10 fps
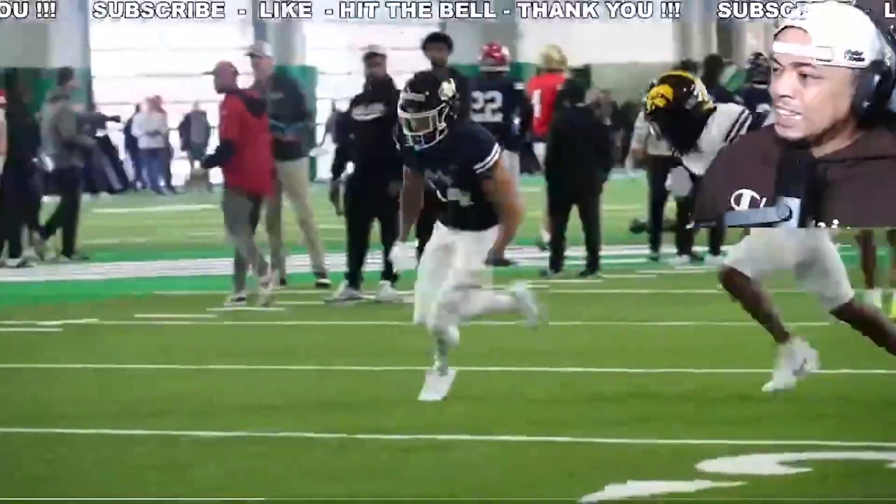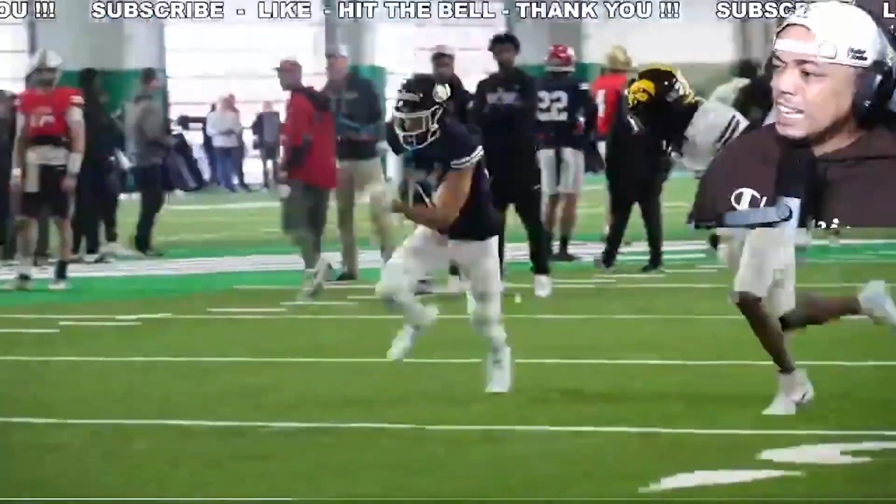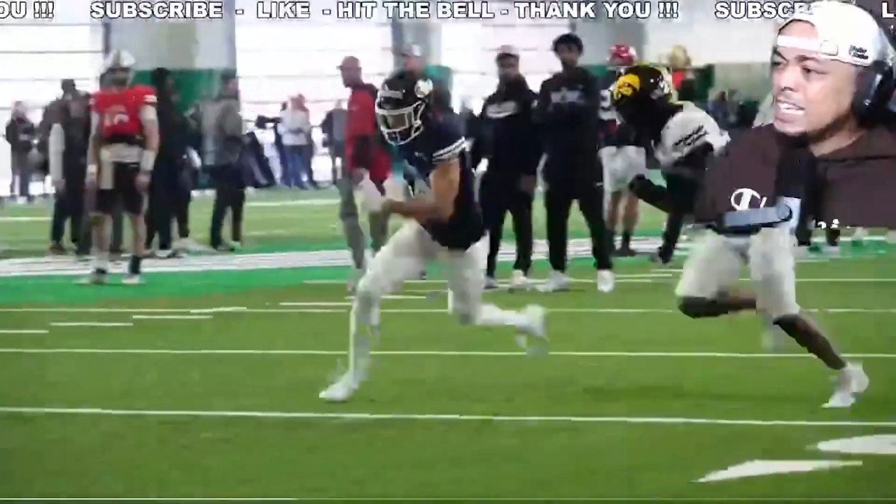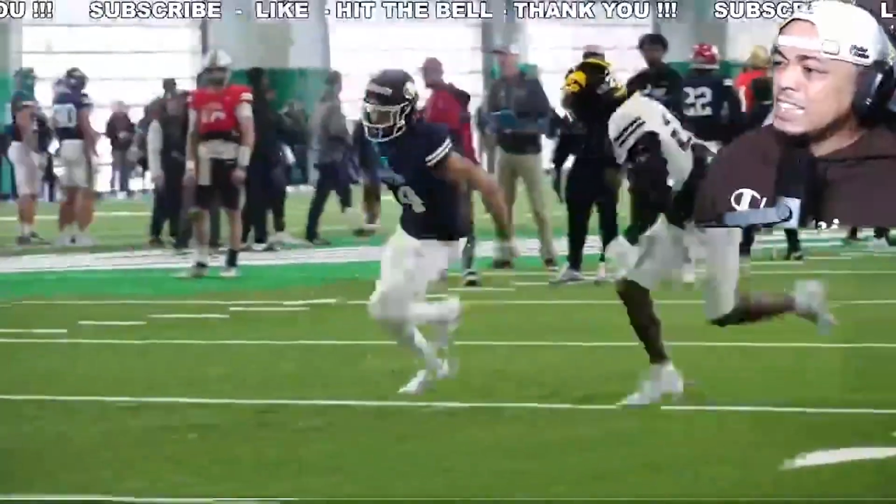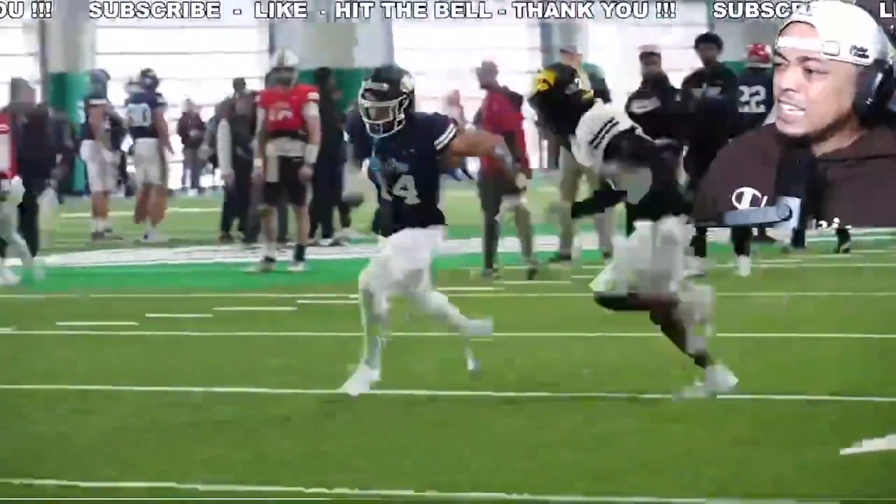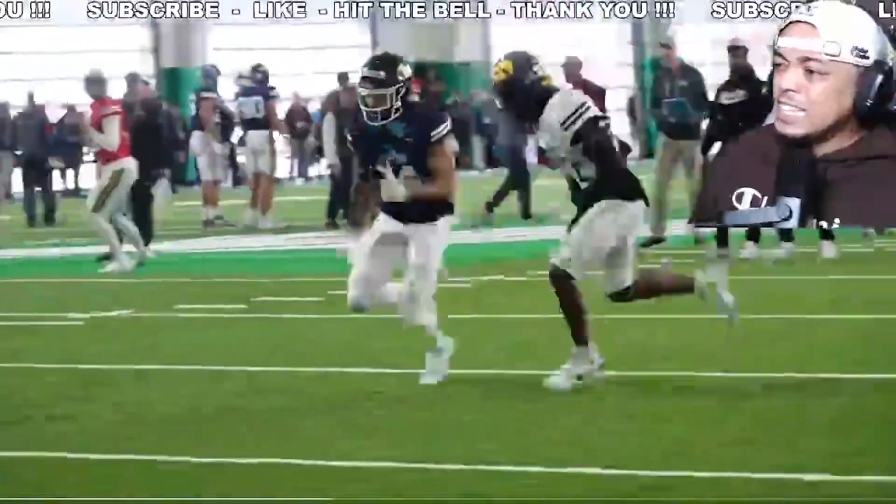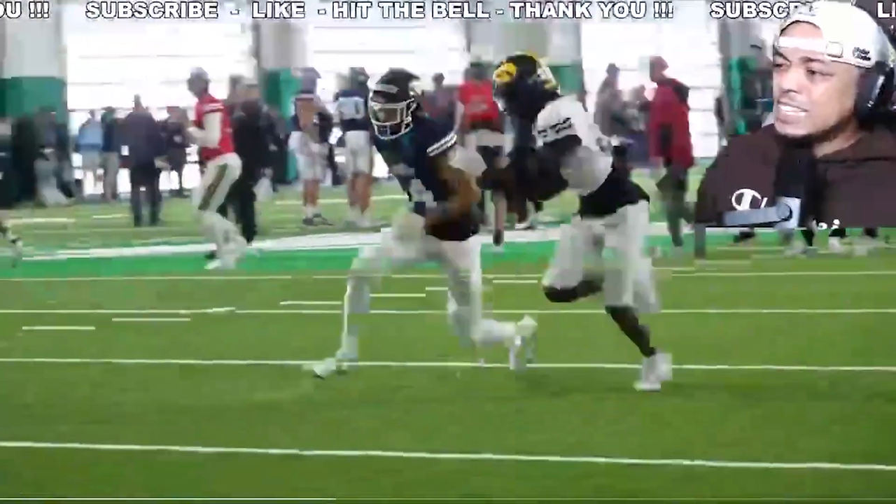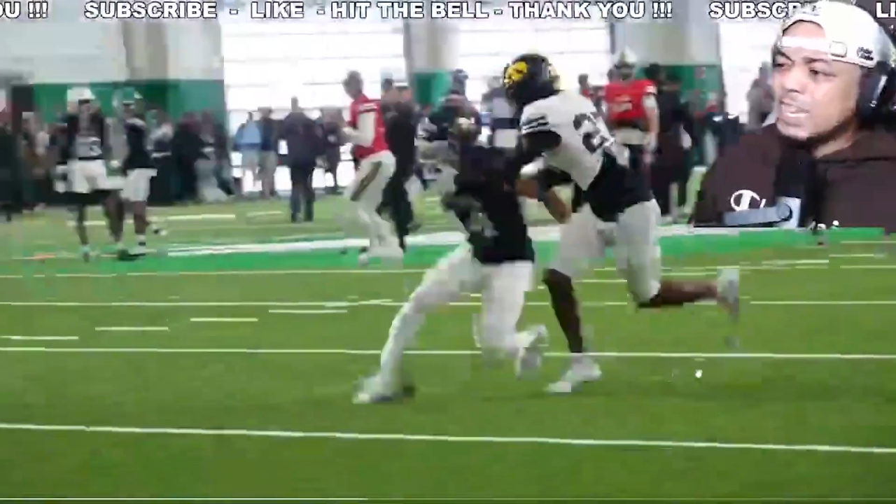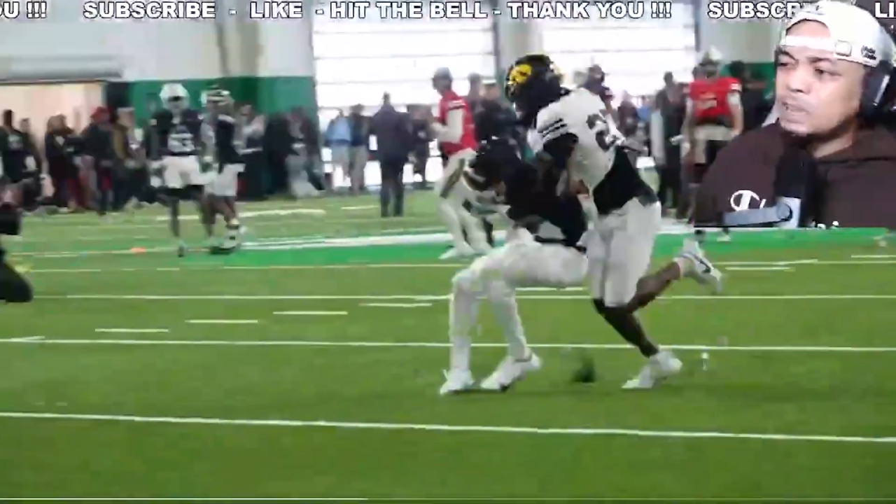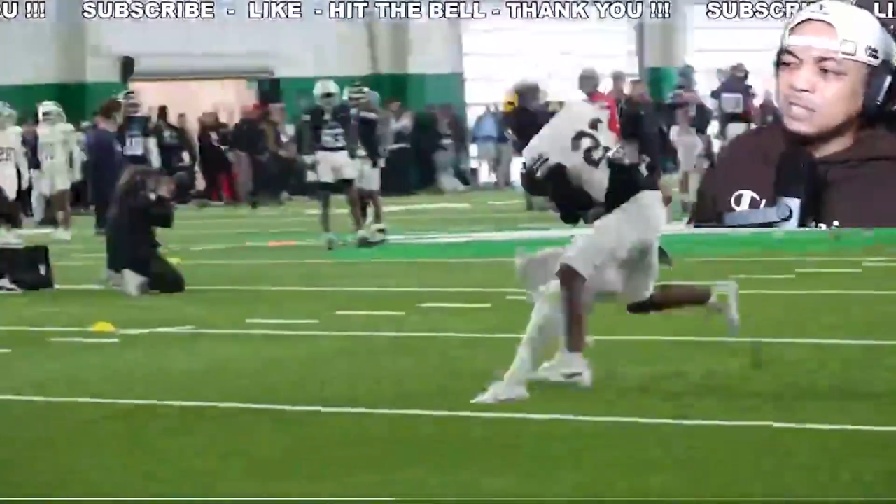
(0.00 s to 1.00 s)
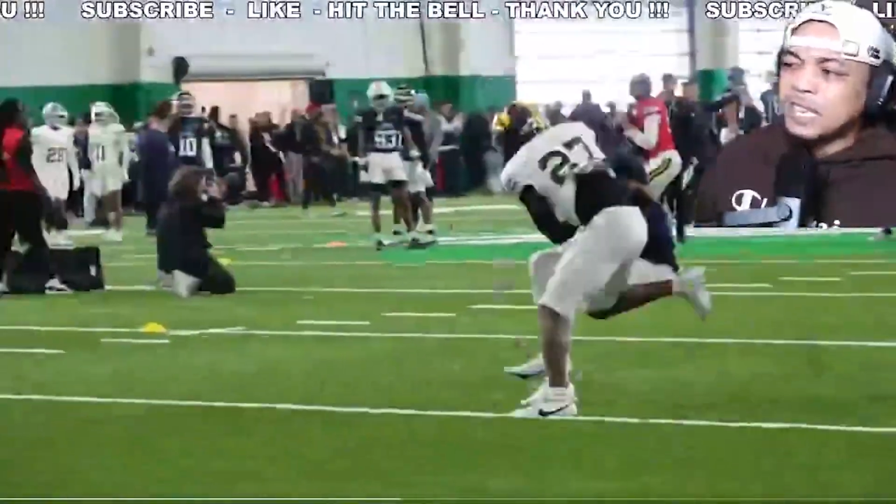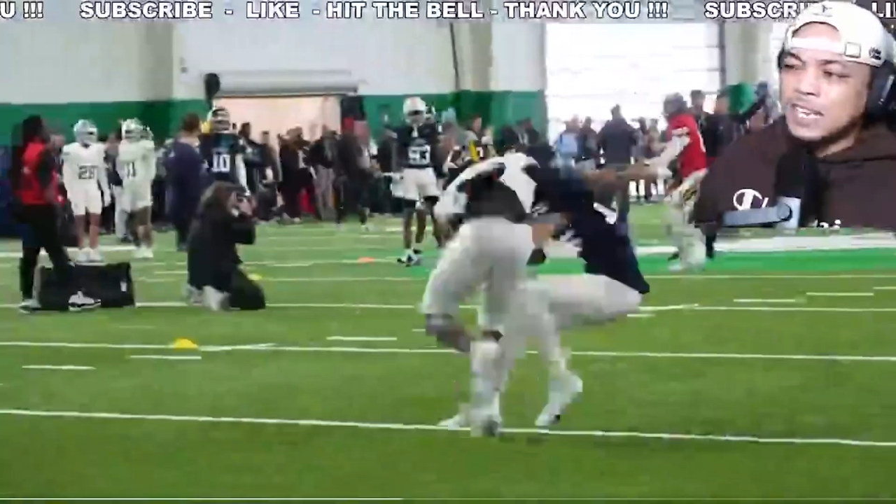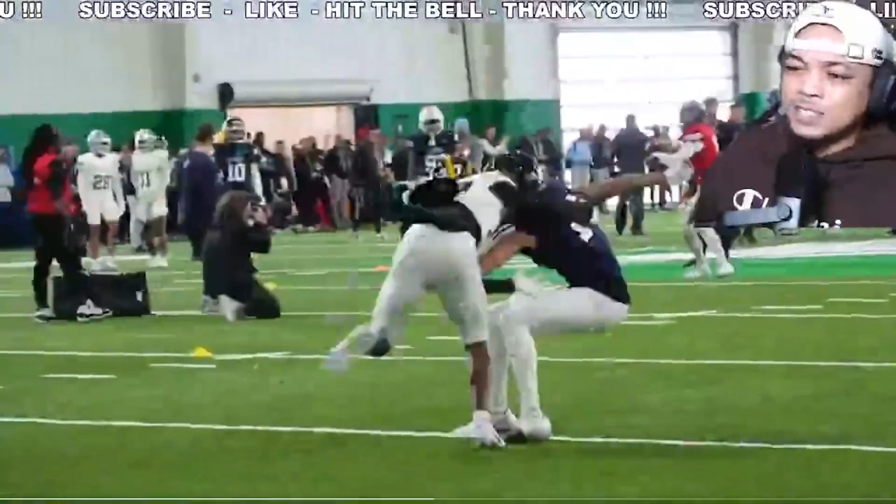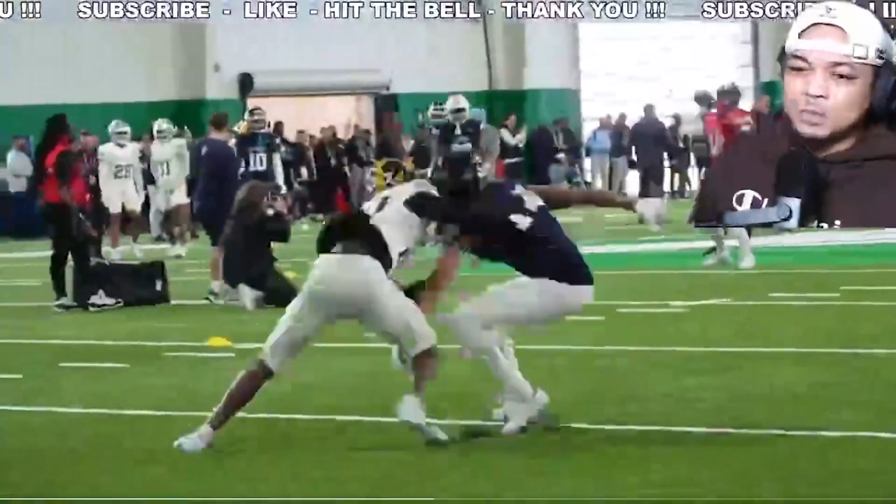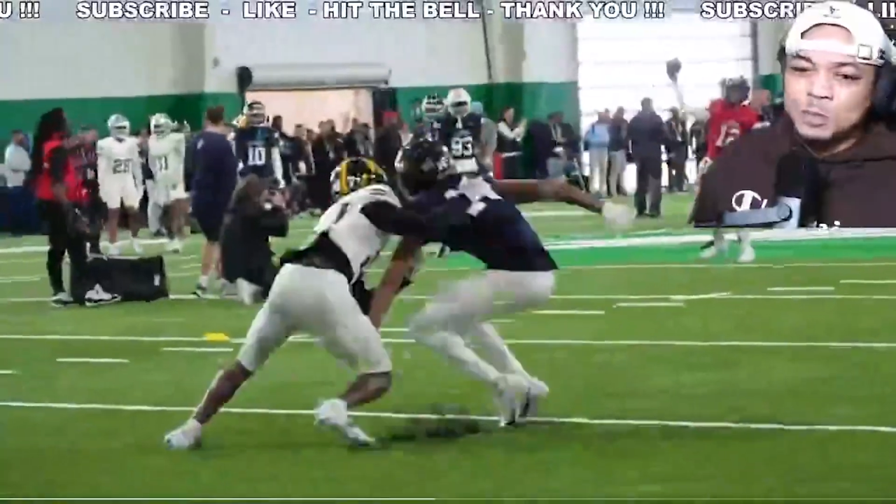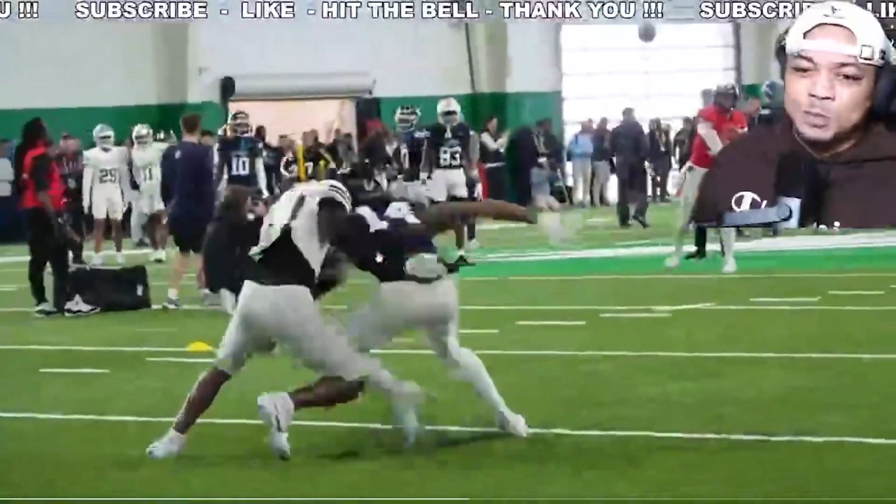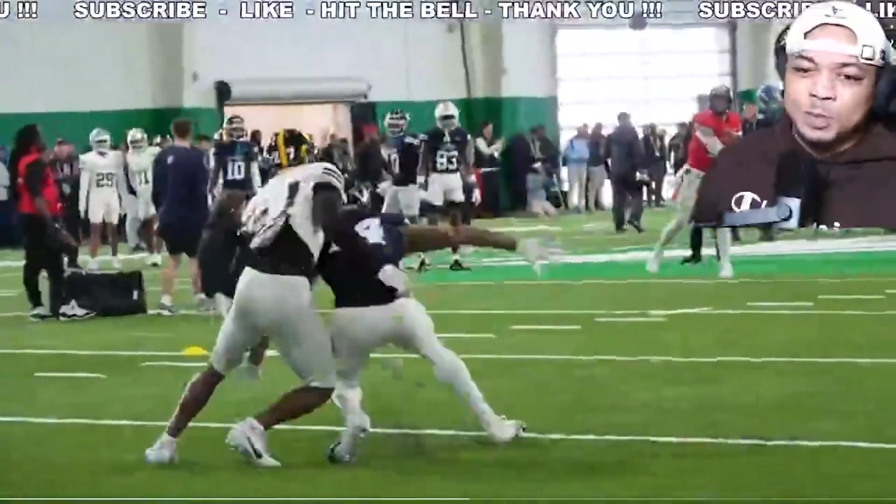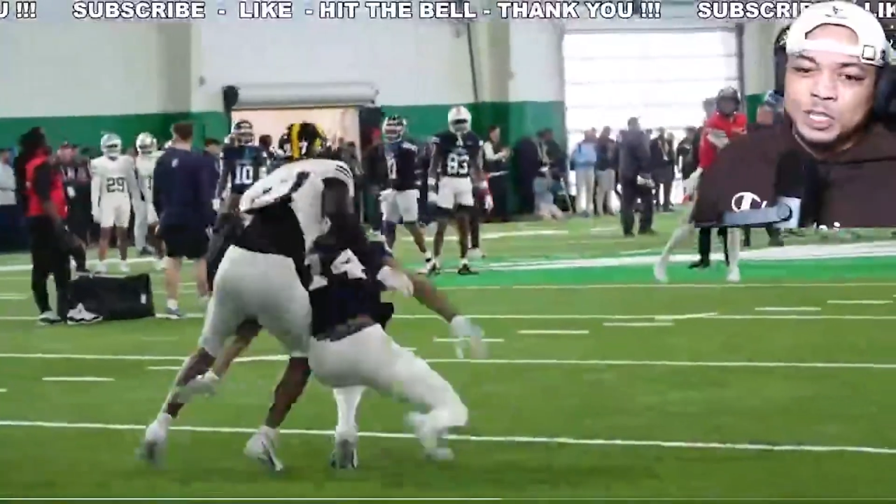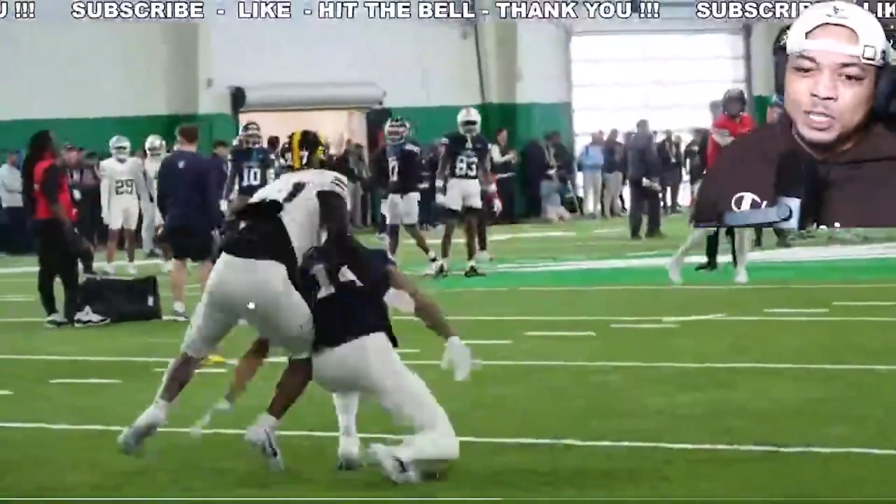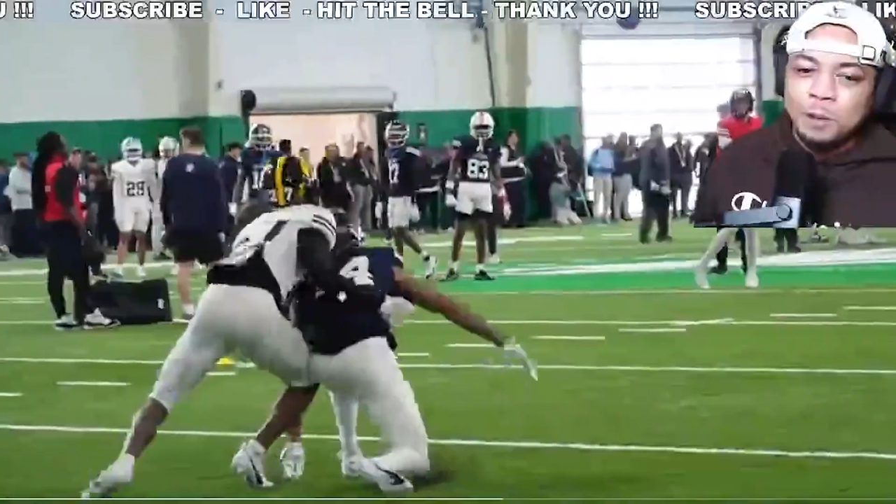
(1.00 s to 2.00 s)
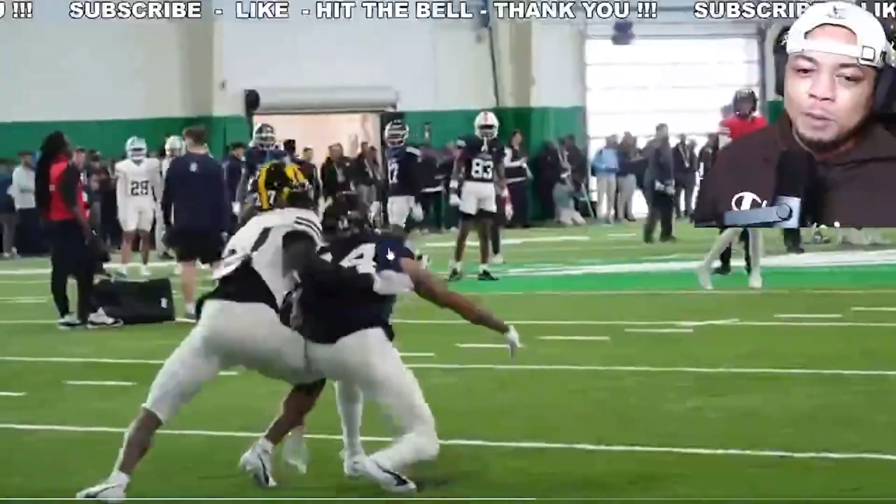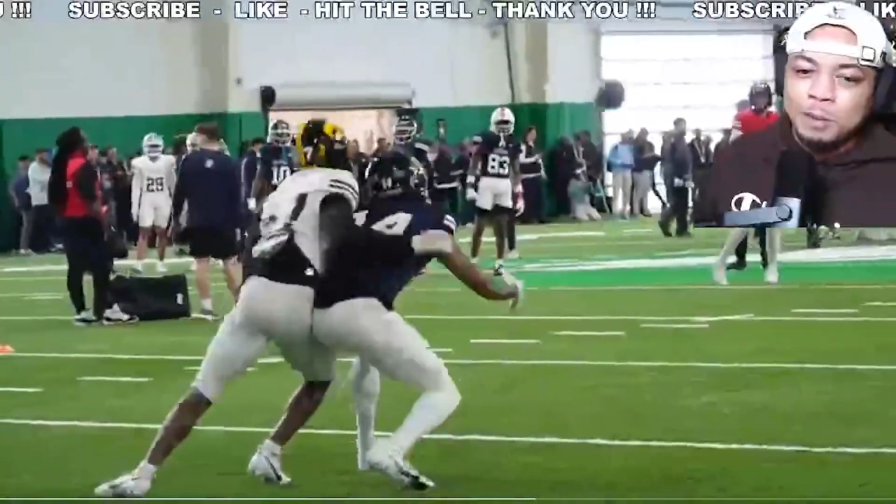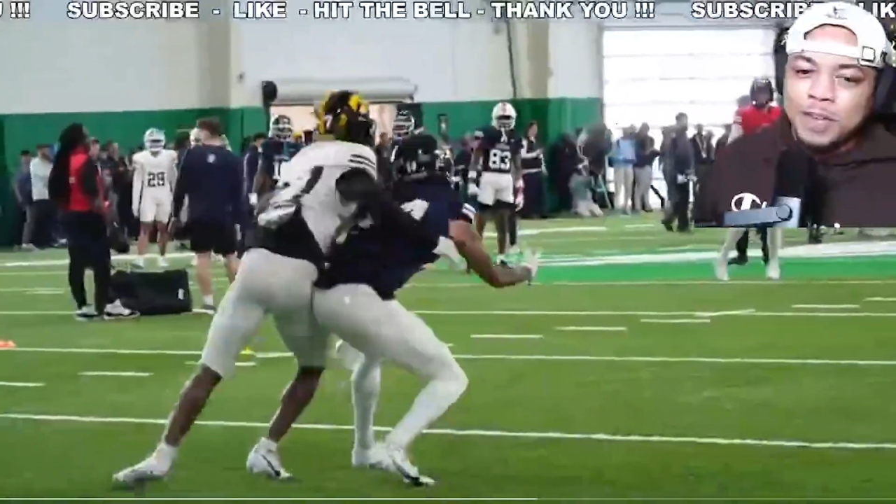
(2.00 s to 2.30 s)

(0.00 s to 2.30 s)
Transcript: these types of catches is what you want to show people.